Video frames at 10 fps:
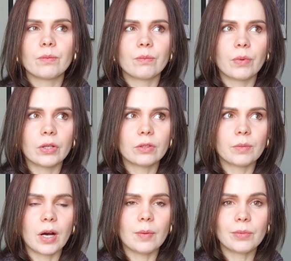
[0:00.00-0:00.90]
bottom
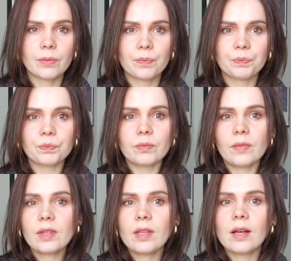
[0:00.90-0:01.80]
up
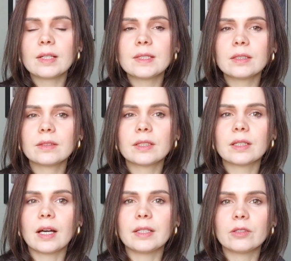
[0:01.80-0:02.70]
until
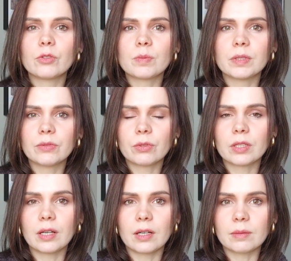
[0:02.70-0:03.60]
I need to split for
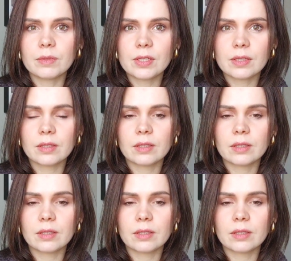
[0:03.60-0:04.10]
the arms